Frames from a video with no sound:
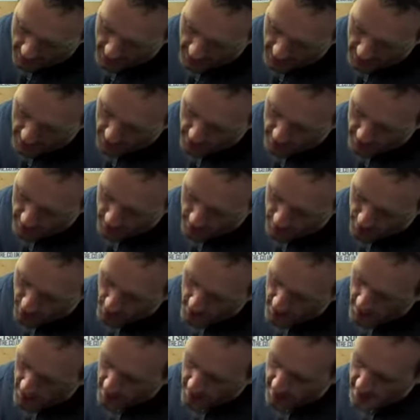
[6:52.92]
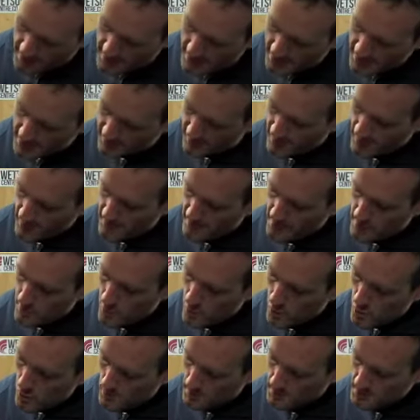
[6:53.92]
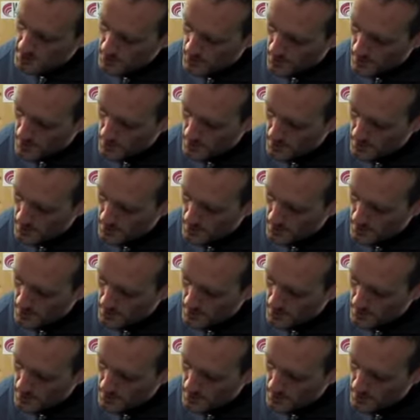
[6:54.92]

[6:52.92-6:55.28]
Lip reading: But primarily it's very, very warm as well,